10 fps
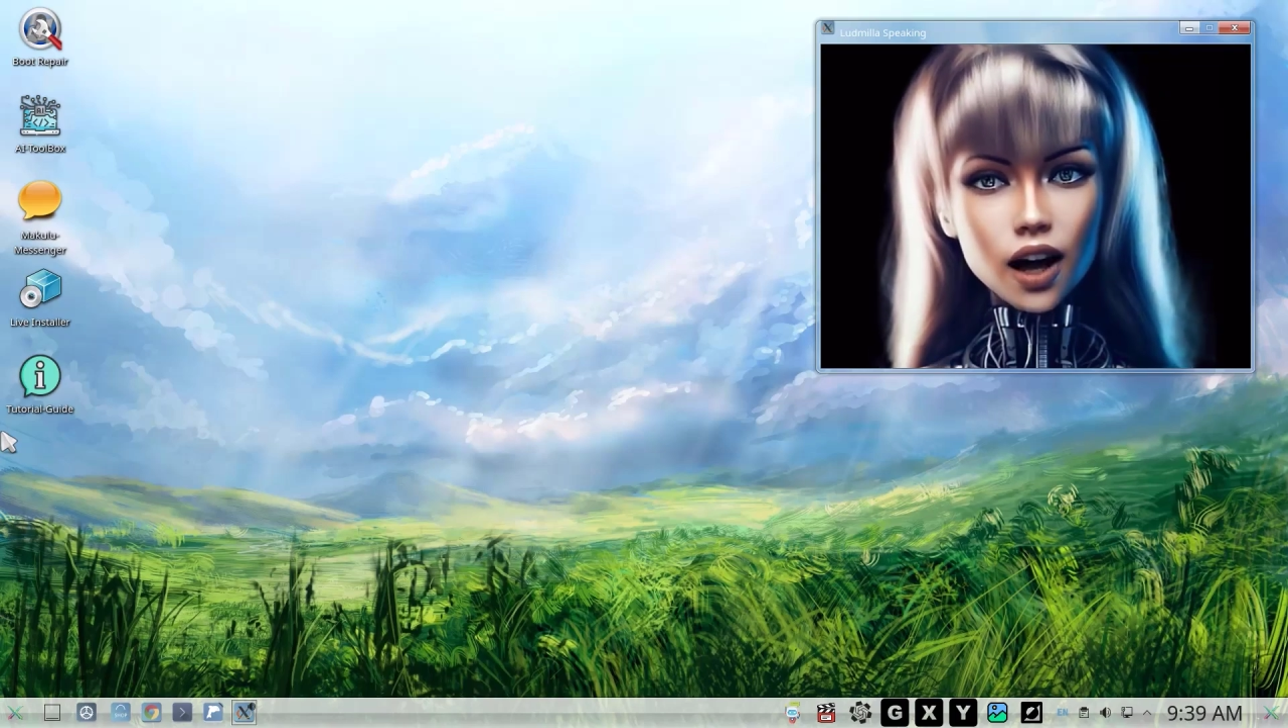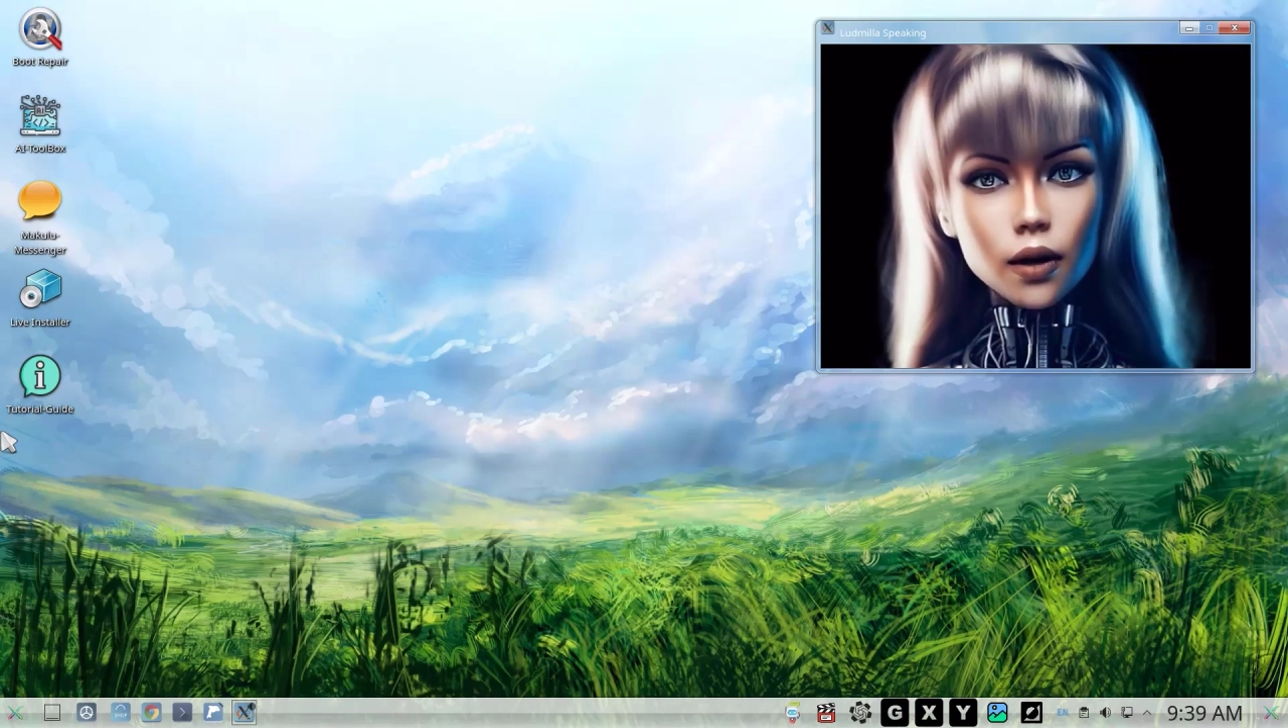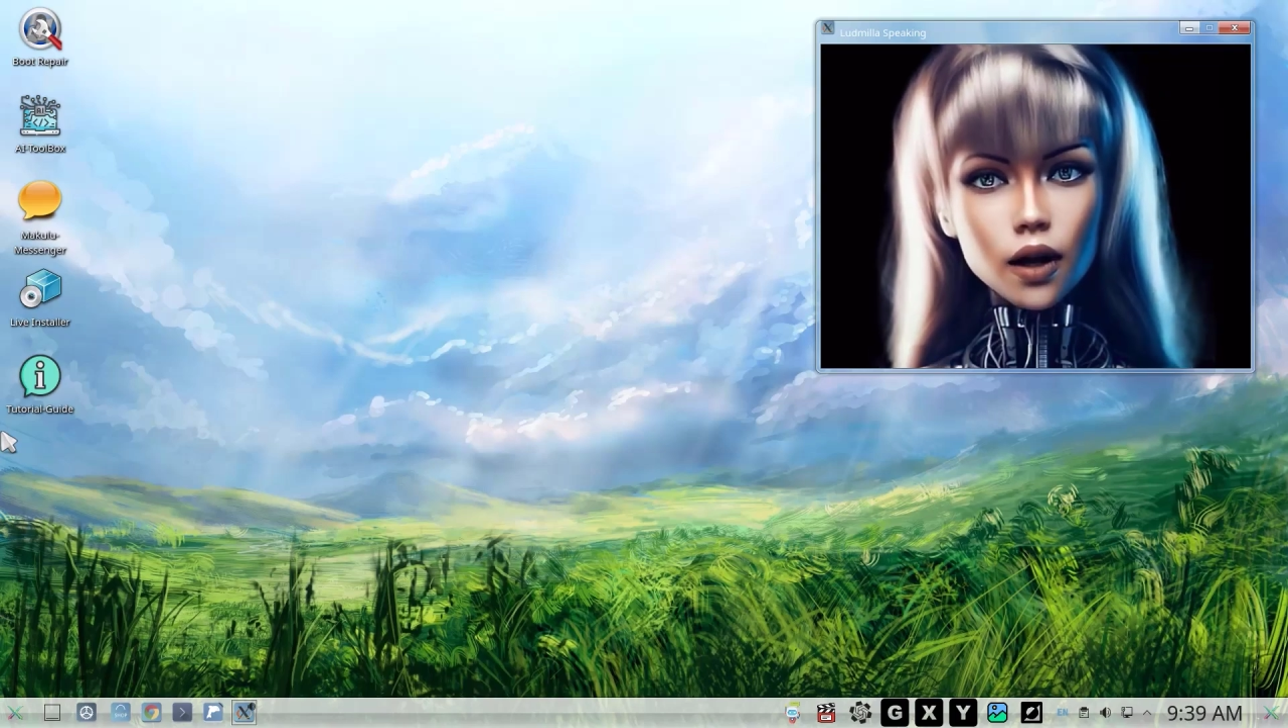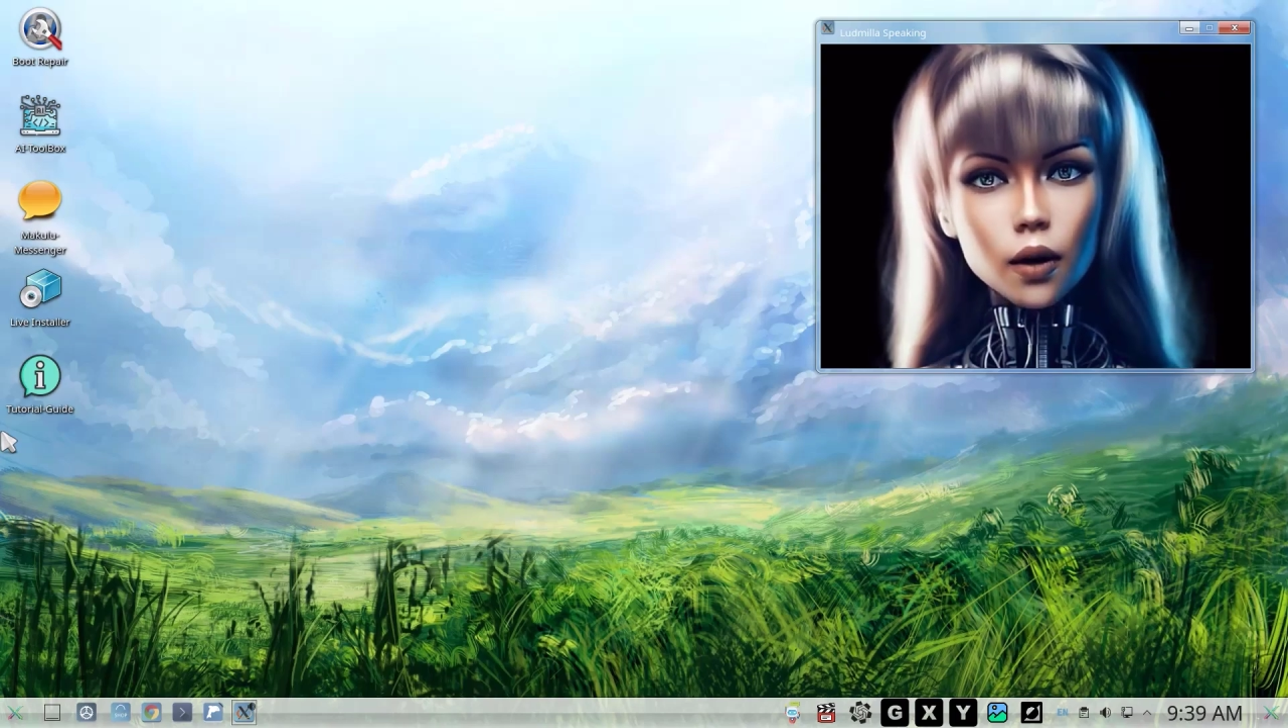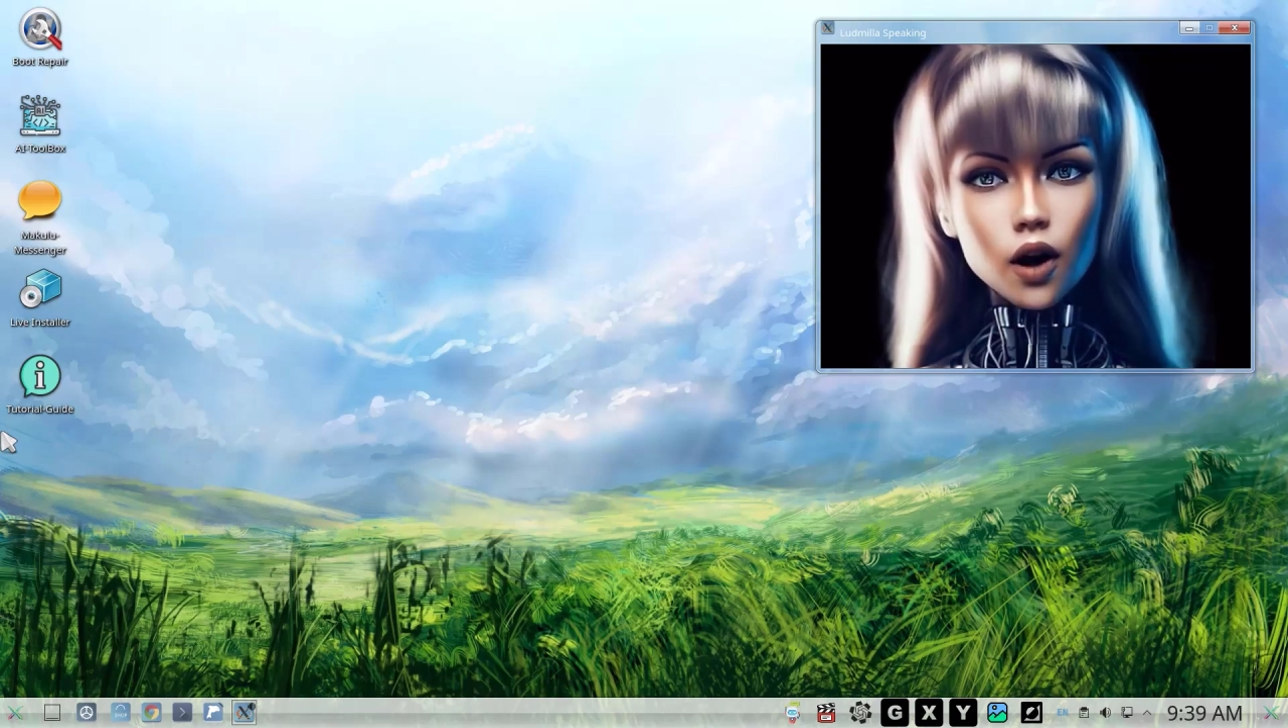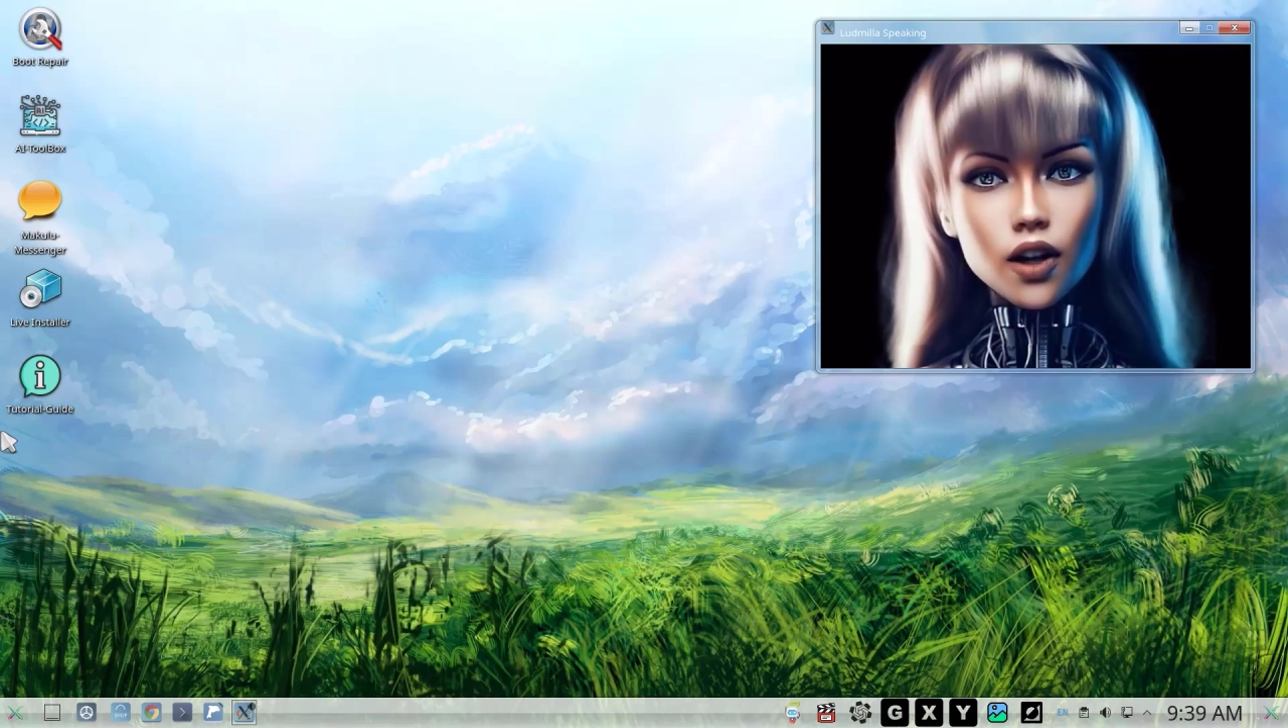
are indeed